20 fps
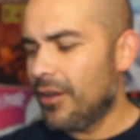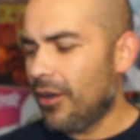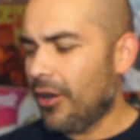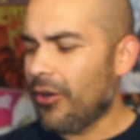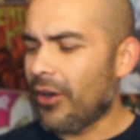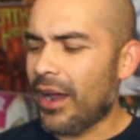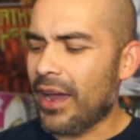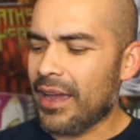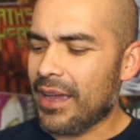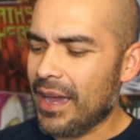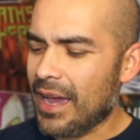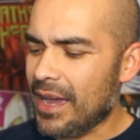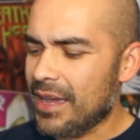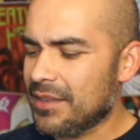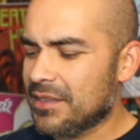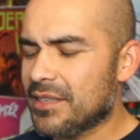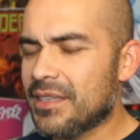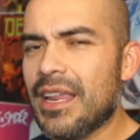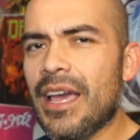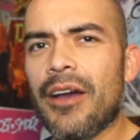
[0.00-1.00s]
Alright
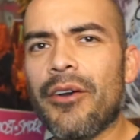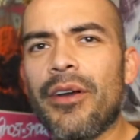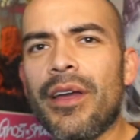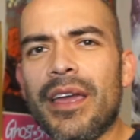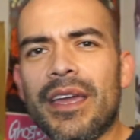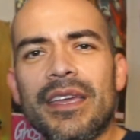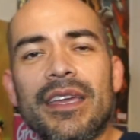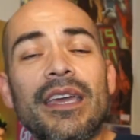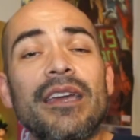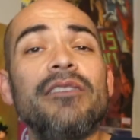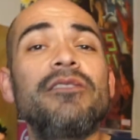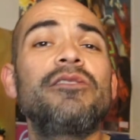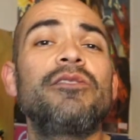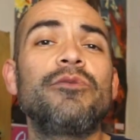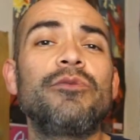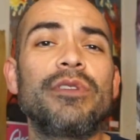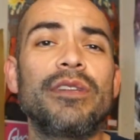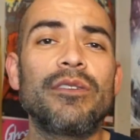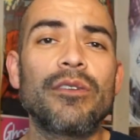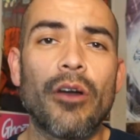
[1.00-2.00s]
guys, now in case
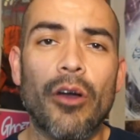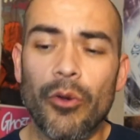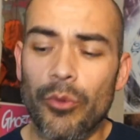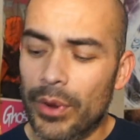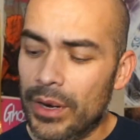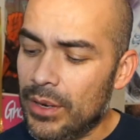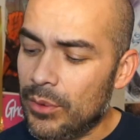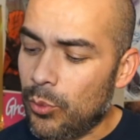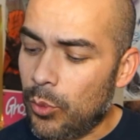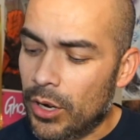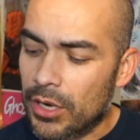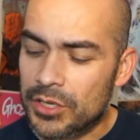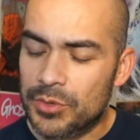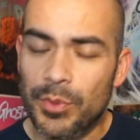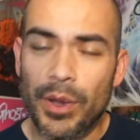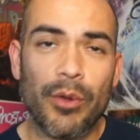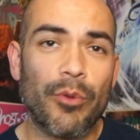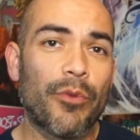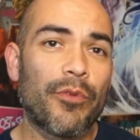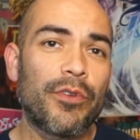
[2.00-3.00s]
you didn't already watch
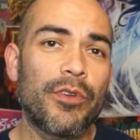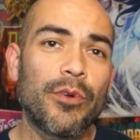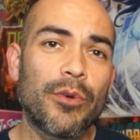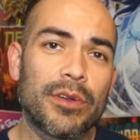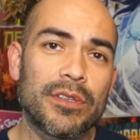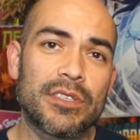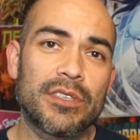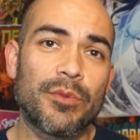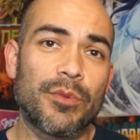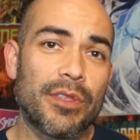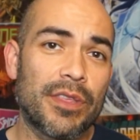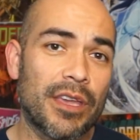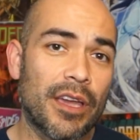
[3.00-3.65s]
my review on some of